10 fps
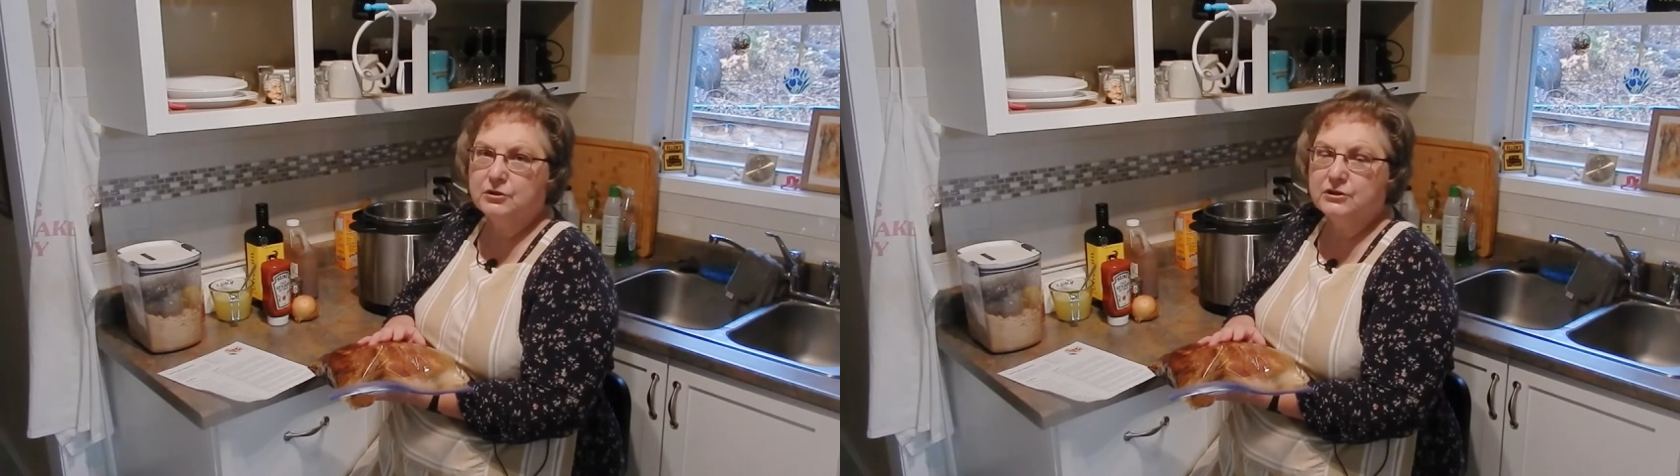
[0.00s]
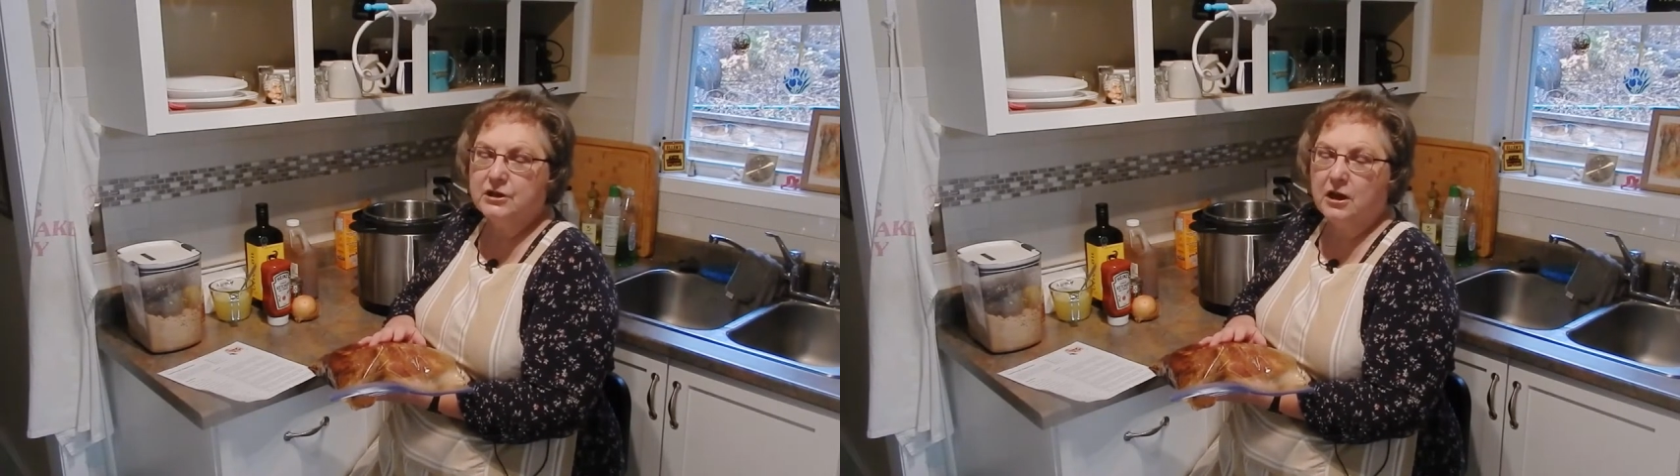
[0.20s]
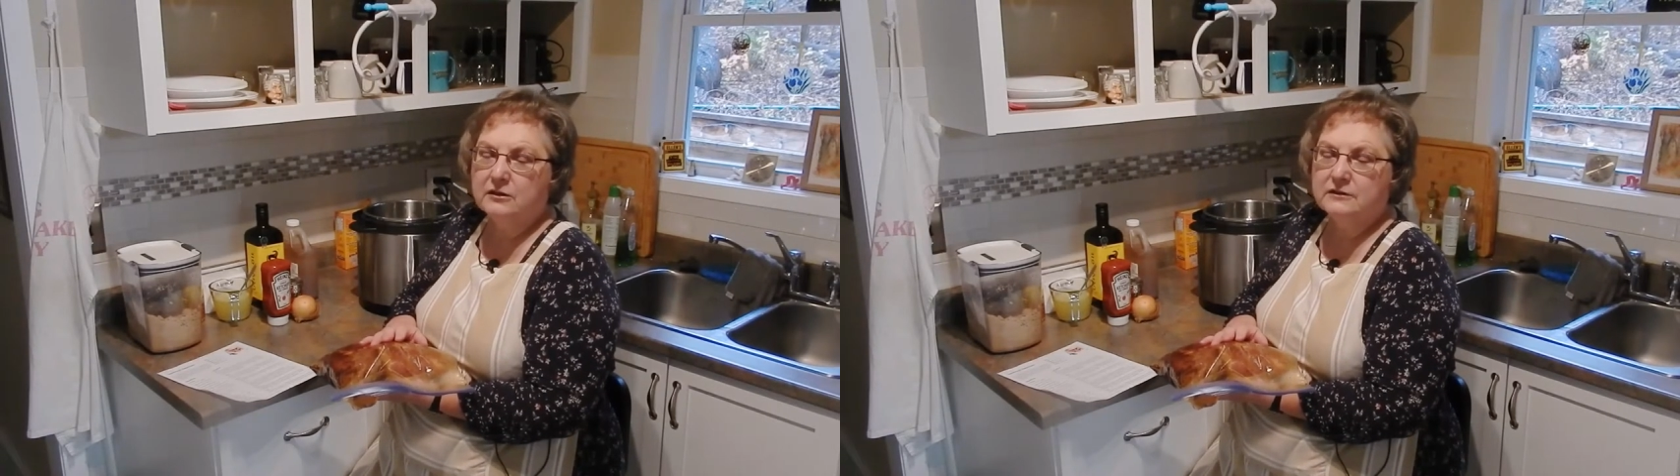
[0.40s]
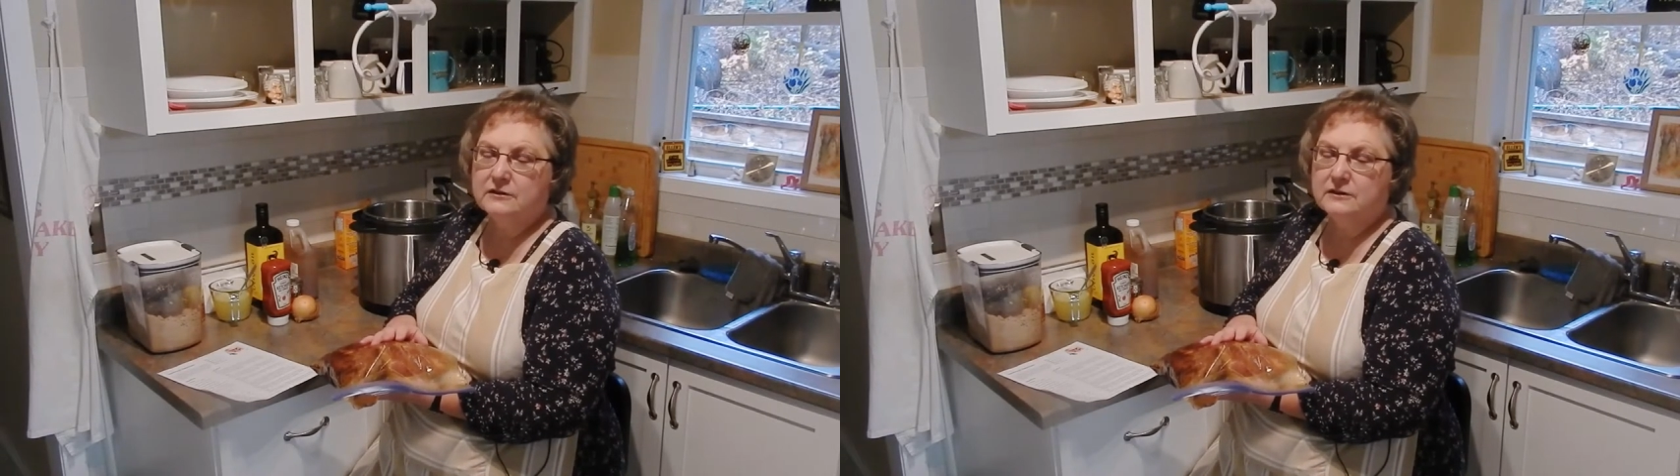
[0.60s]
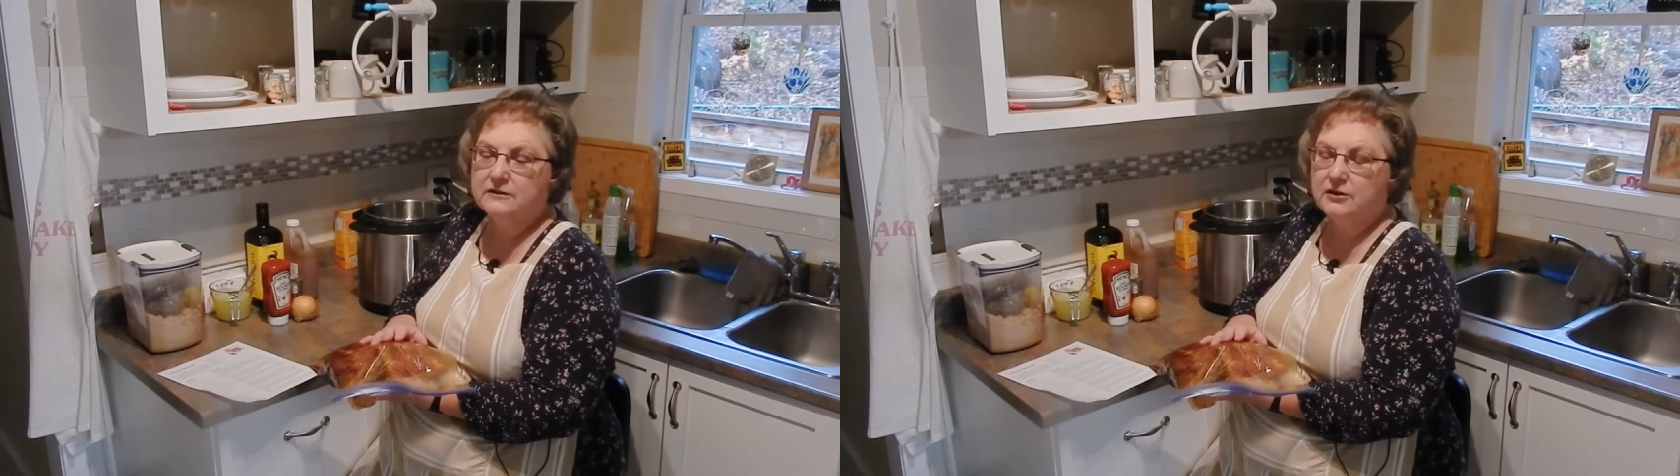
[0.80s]

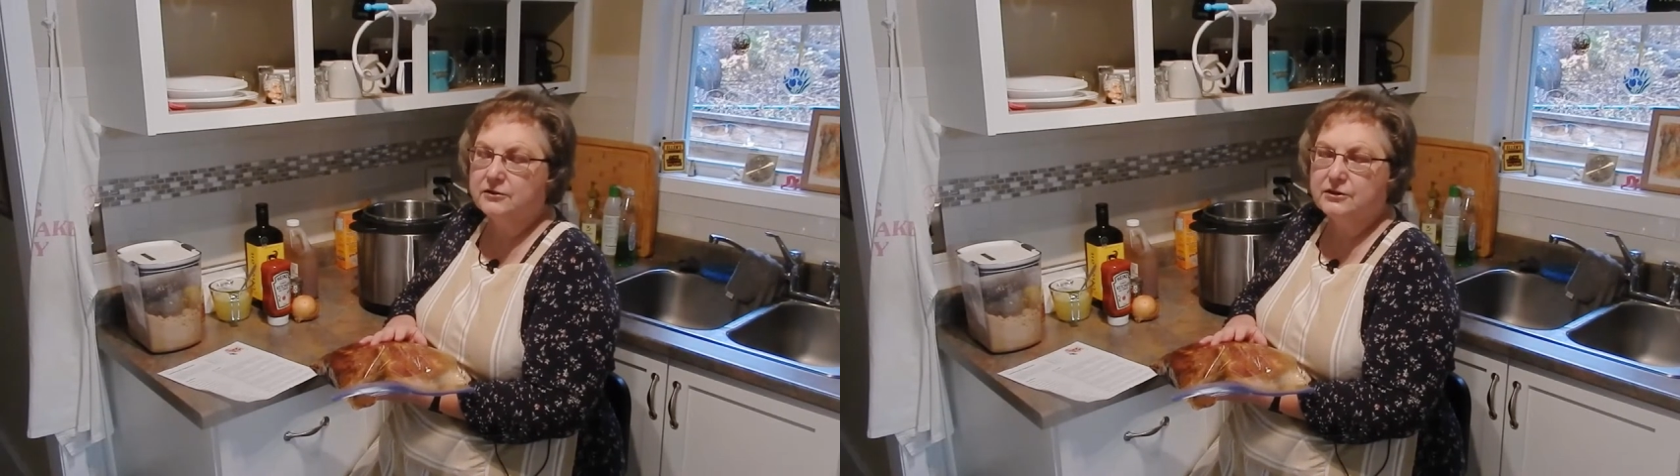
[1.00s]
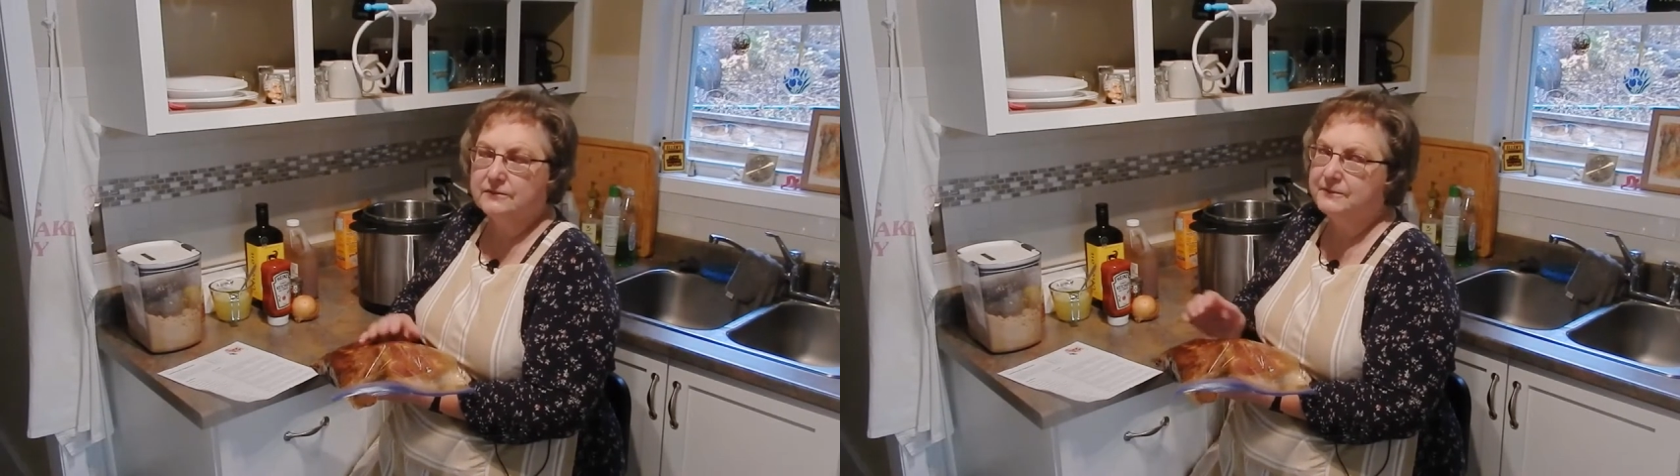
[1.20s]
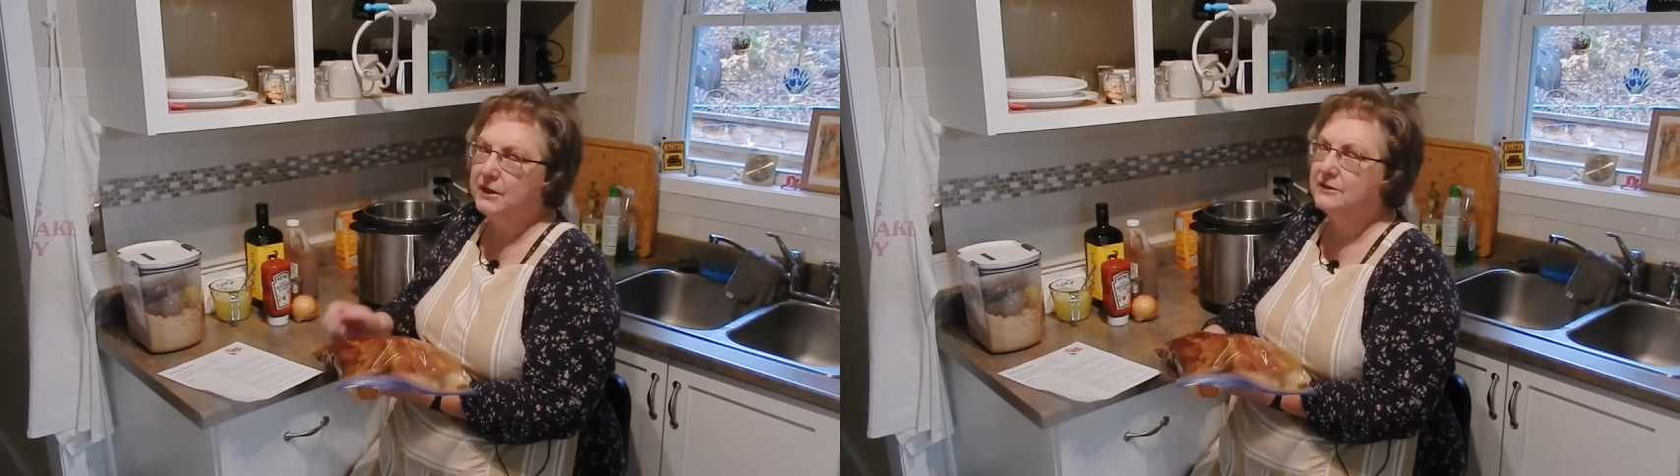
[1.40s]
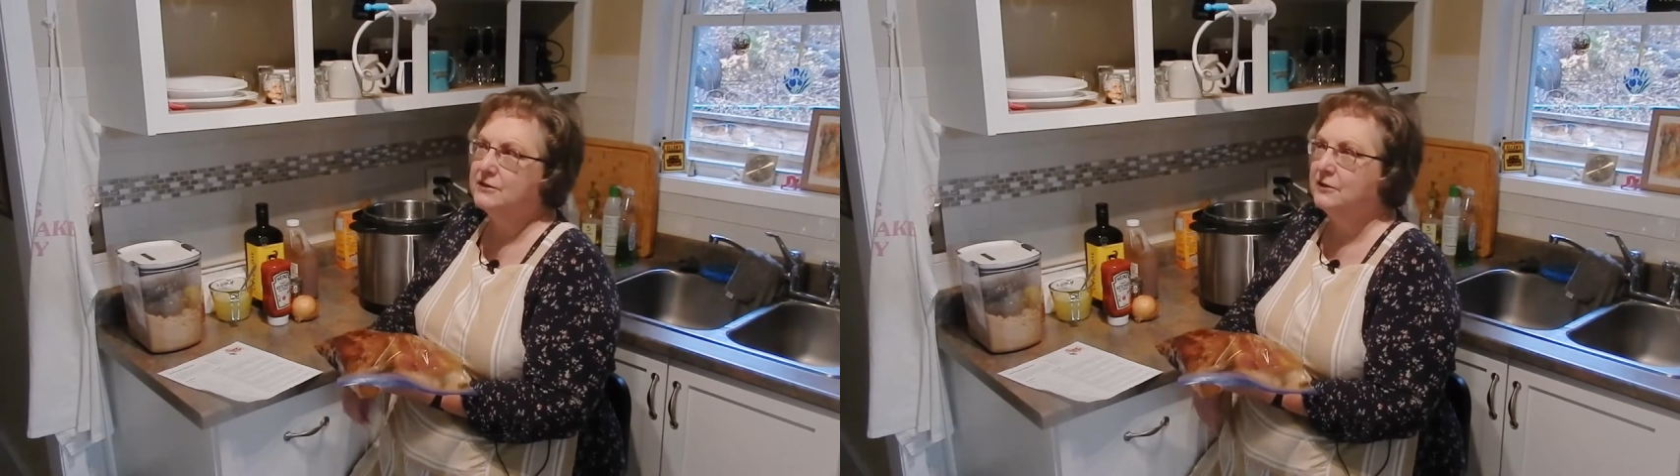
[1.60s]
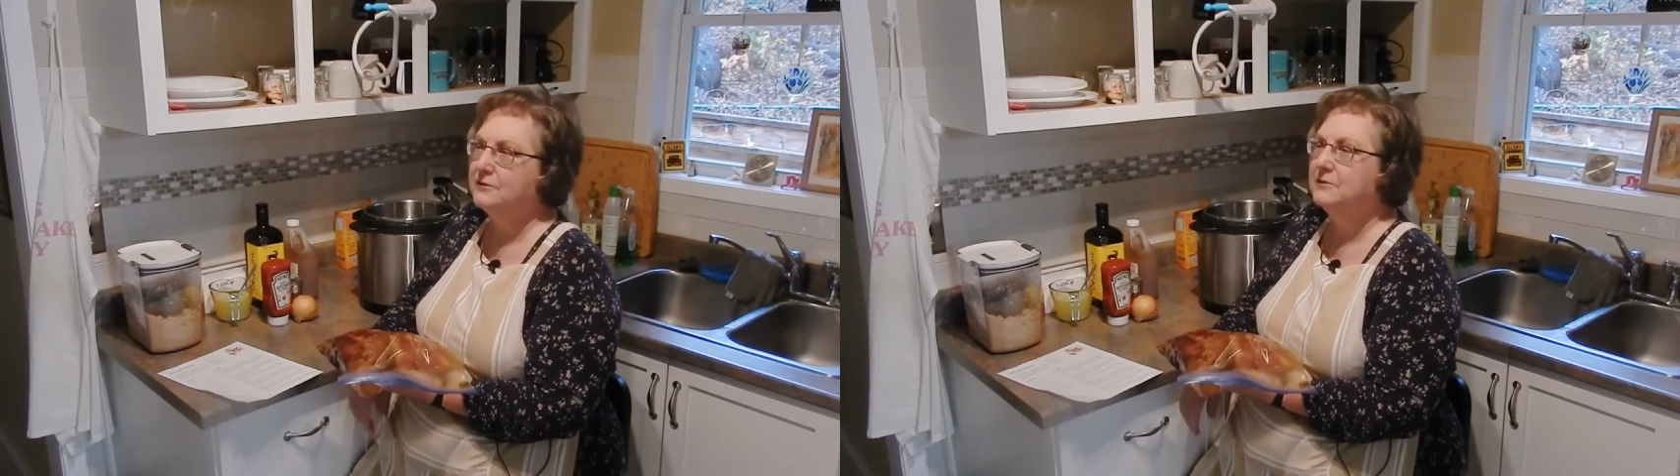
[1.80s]
salt, or not
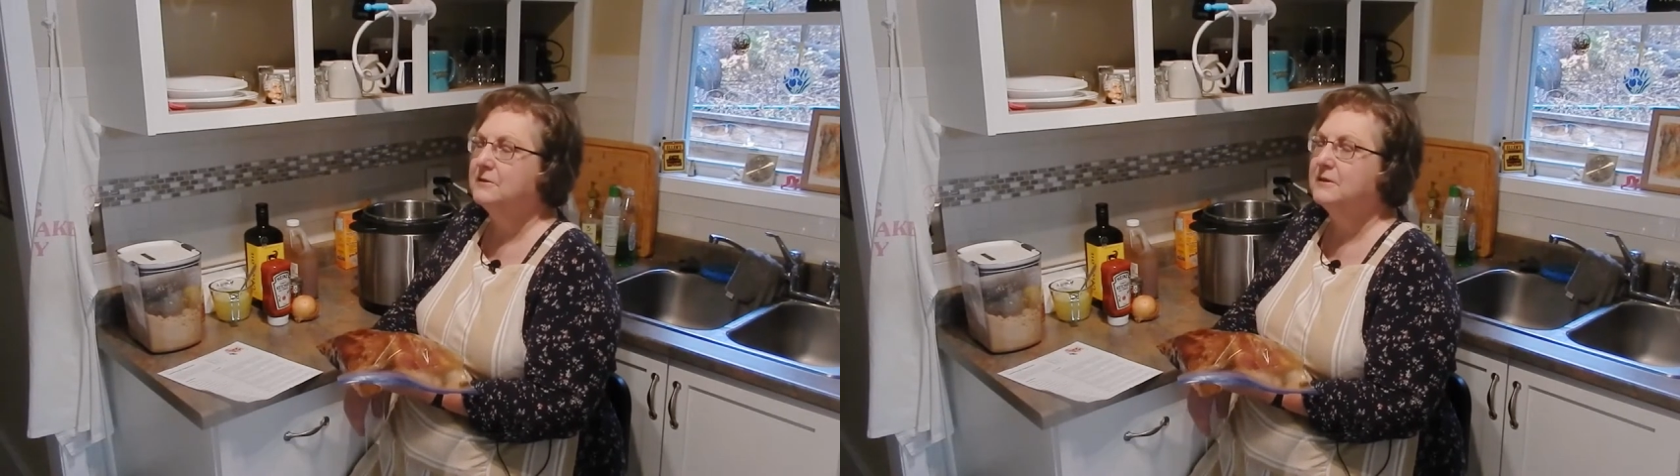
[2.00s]
salt,